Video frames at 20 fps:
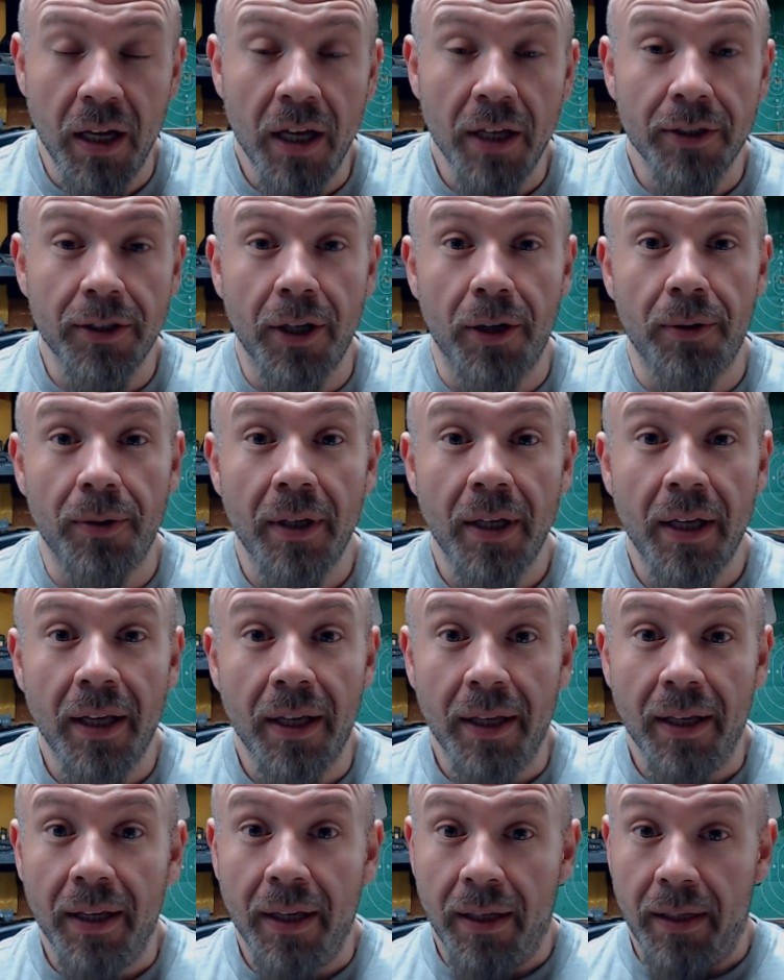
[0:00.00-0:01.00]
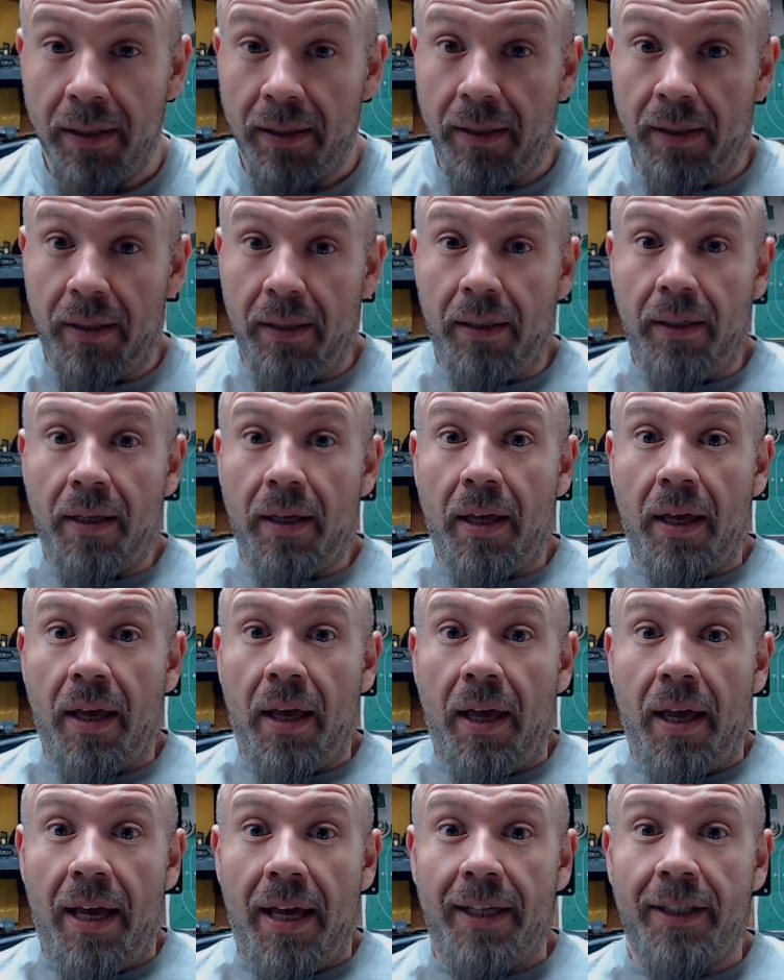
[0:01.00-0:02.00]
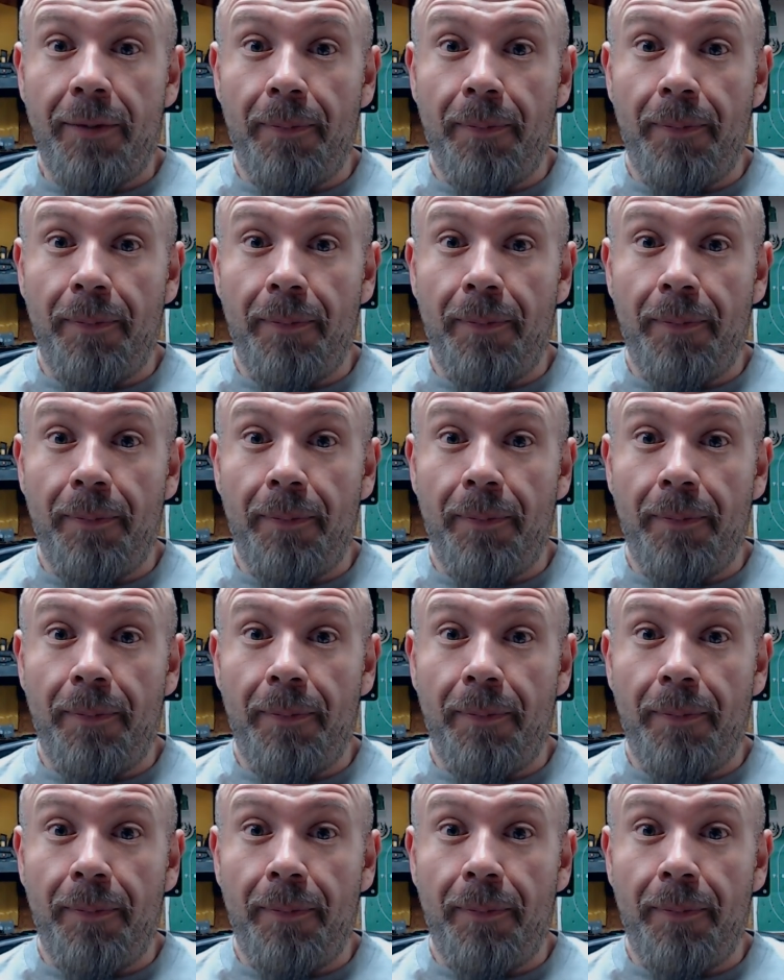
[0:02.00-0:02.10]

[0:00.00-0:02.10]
So, this